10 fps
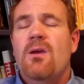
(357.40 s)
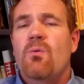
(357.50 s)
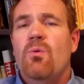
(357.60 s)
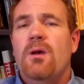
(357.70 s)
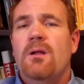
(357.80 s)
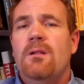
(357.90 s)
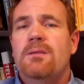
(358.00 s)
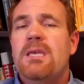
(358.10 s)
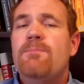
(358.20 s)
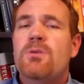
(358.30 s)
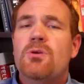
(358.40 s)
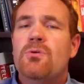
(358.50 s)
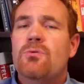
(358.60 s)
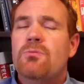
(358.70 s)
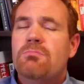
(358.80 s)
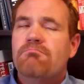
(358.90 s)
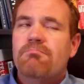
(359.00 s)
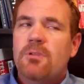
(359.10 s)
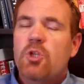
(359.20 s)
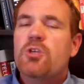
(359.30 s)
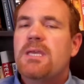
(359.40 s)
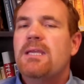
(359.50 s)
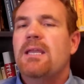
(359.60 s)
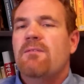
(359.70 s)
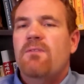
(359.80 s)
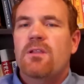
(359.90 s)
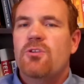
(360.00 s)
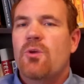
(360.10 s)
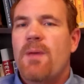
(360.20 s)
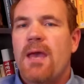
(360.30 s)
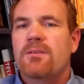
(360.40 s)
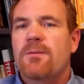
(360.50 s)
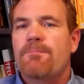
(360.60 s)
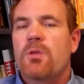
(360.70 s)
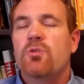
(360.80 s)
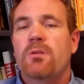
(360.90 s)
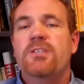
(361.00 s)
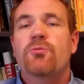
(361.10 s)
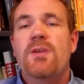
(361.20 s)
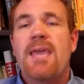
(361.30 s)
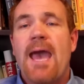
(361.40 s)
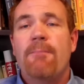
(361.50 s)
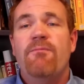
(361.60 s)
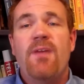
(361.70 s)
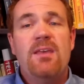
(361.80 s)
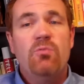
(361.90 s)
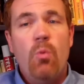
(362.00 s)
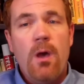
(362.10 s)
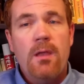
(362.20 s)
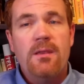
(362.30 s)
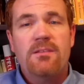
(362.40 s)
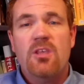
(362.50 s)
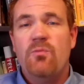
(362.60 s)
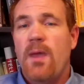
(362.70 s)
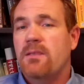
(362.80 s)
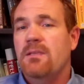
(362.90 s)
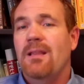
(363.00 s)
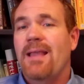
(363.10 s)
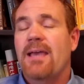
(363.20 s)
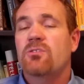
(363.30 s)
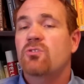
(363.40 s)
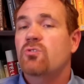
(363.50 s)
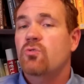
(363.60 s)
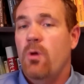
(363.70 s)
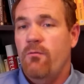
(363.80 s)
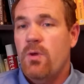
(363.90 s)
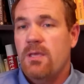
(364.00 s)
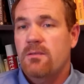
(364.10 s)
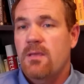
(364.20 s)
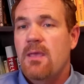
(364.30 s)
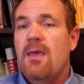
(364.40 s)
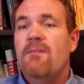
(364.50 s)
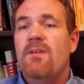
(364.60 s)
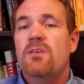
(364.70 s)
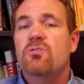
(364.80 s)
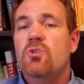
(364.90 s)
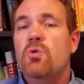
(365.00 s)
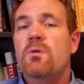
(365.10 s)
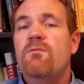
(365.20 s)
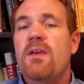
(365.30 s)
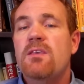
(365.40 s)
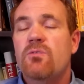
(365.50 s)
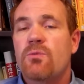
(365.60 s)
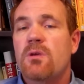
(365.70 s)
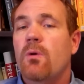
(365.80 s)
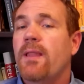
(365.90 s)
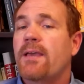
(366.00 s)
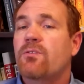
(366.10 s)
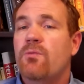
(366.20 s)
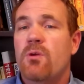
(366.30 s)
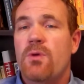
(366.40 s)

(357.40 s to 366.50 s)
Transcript: will keep you looking and feeling your best. So let's recap. Phase 1 is expected to last 12 weeks. Phase 2 and Phase 3 will last 3